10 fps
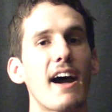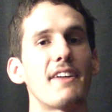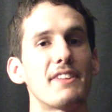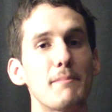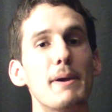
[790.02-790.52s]
I
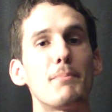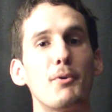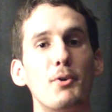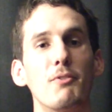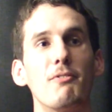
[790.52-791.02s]
think people
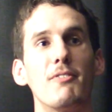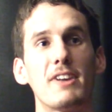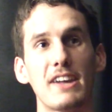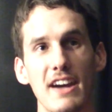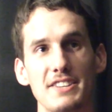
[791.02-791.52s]
appealing.
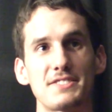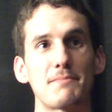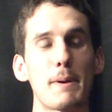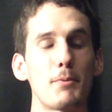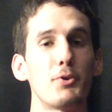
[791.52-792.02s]
Yes,
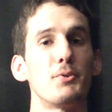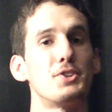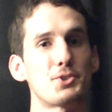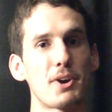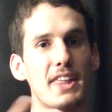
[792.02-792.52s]
people who
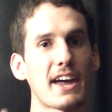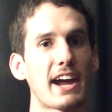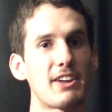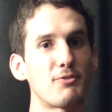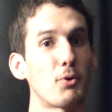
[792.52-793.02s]
enjoy that
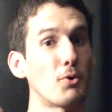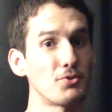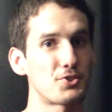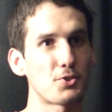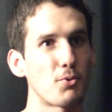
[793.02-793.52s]
kind of old
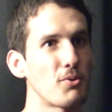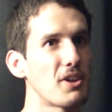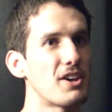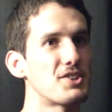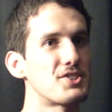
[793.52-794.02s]

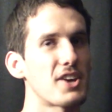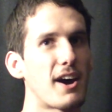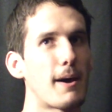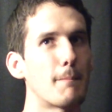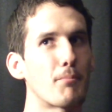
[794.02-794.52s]
schoolish
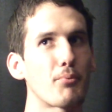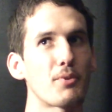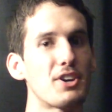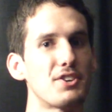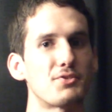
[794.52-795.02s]

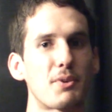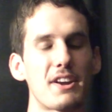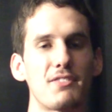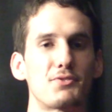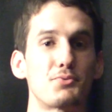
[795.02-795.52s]
pre
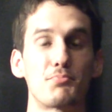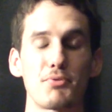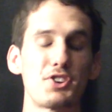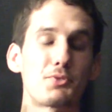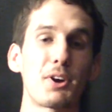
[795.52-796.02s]

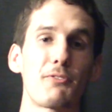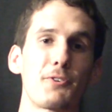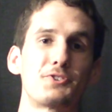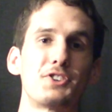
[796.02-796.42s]
21st